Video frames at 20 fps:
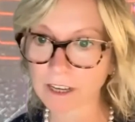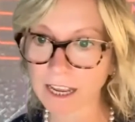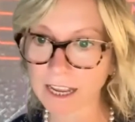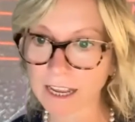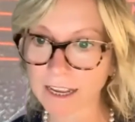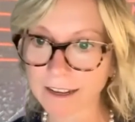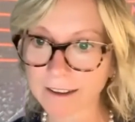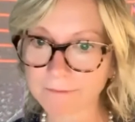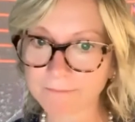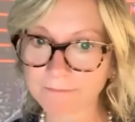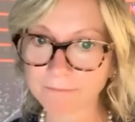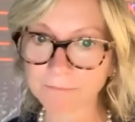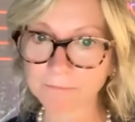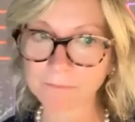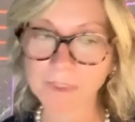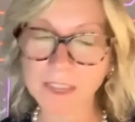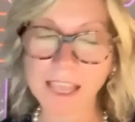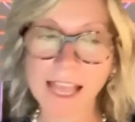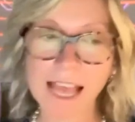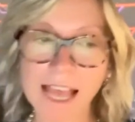
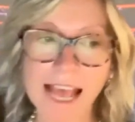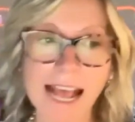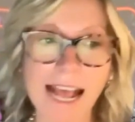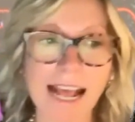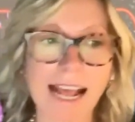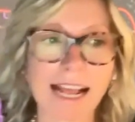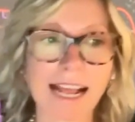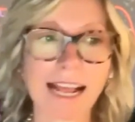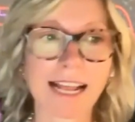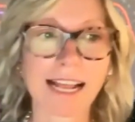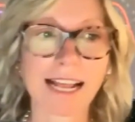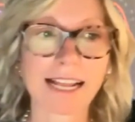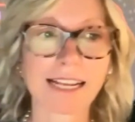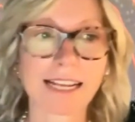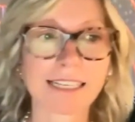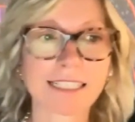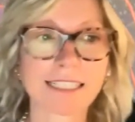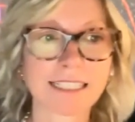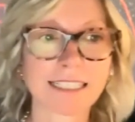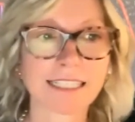Um,
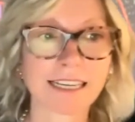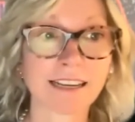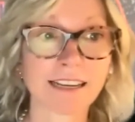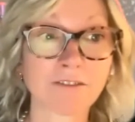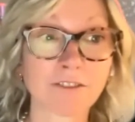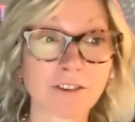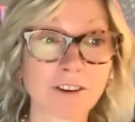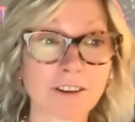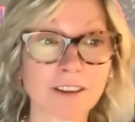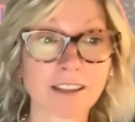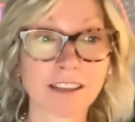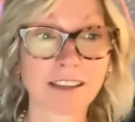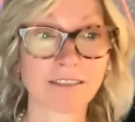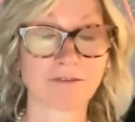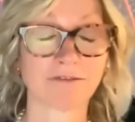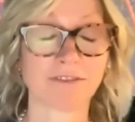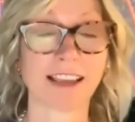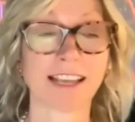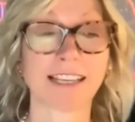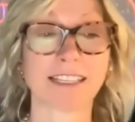and if you look at
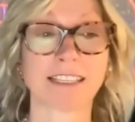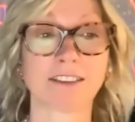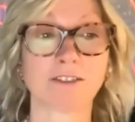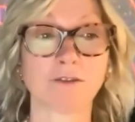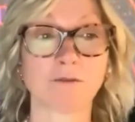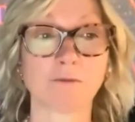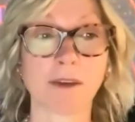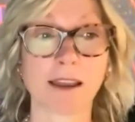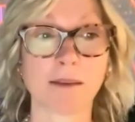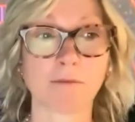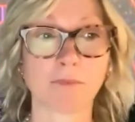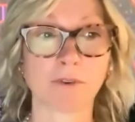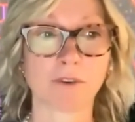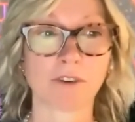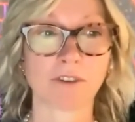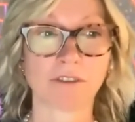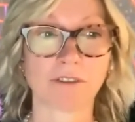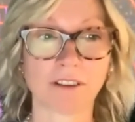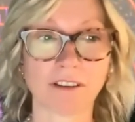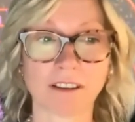the phase two
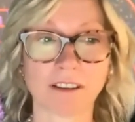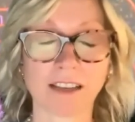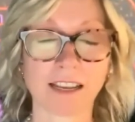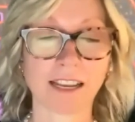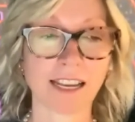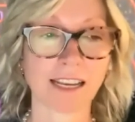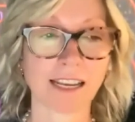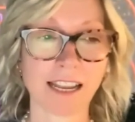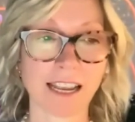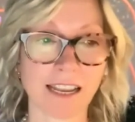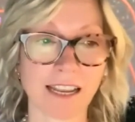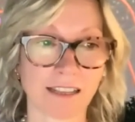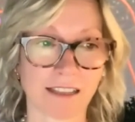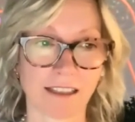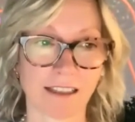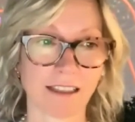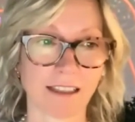paper, it, it,